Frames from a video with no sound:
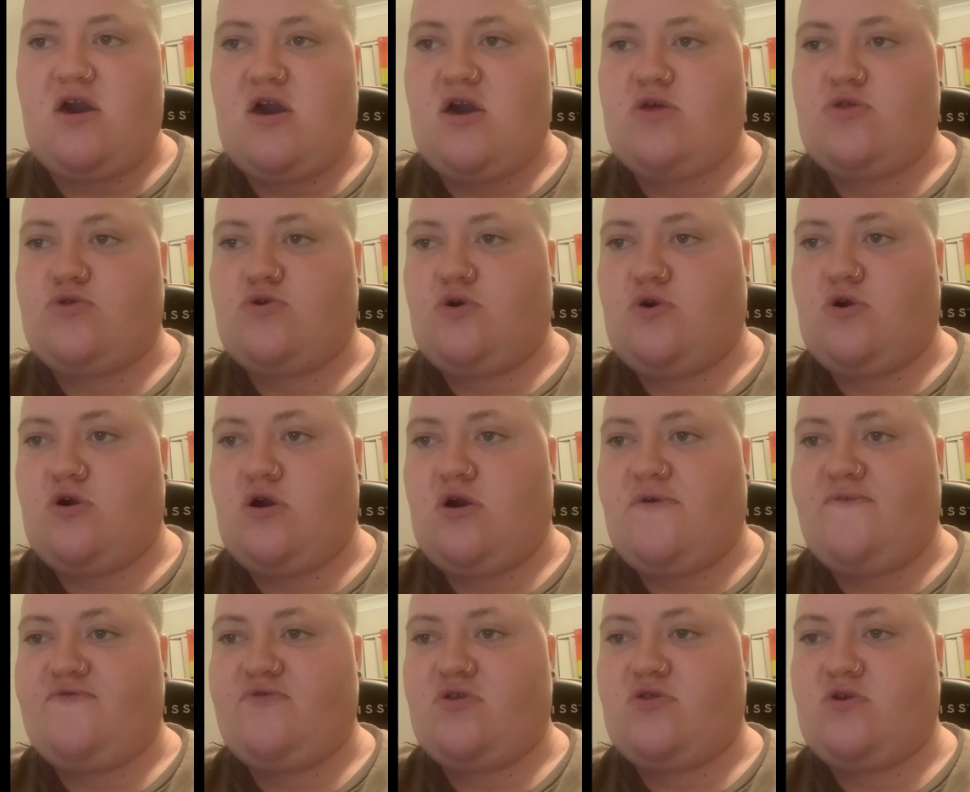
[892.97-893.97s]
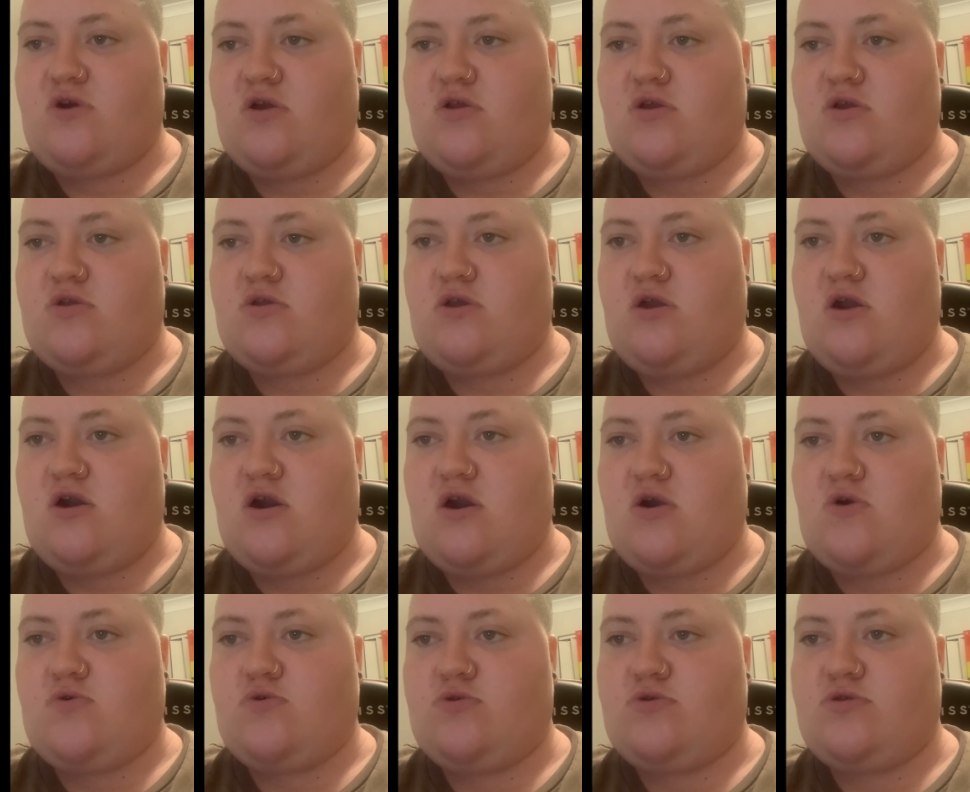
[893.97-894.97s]
So I've decided,
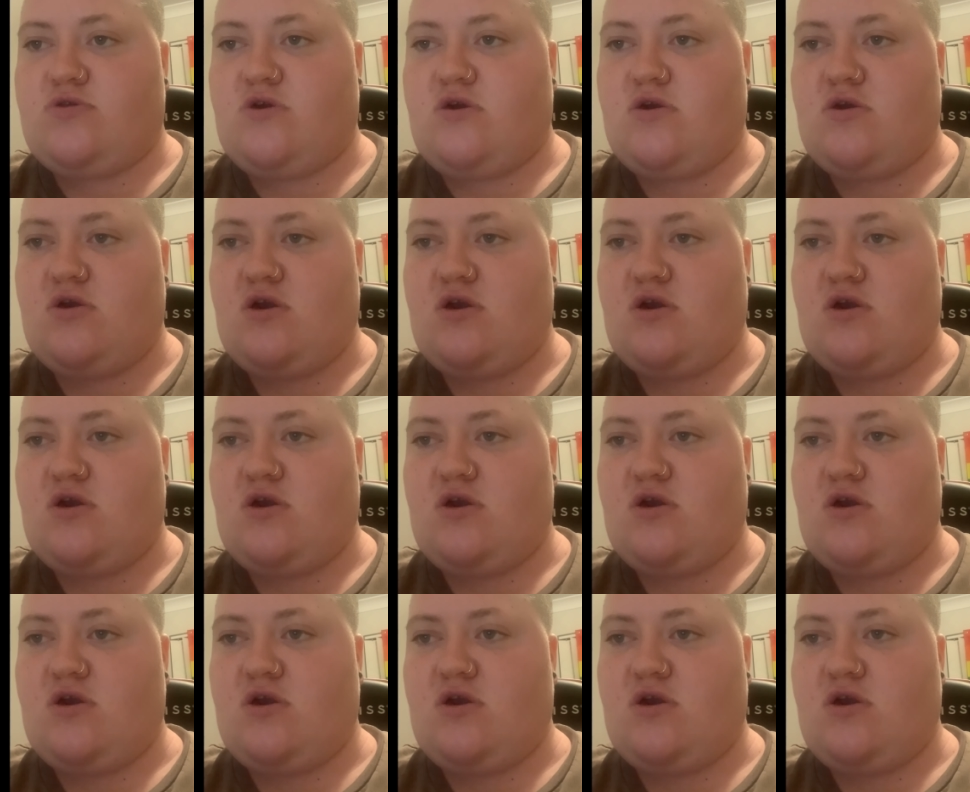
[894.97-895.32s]
because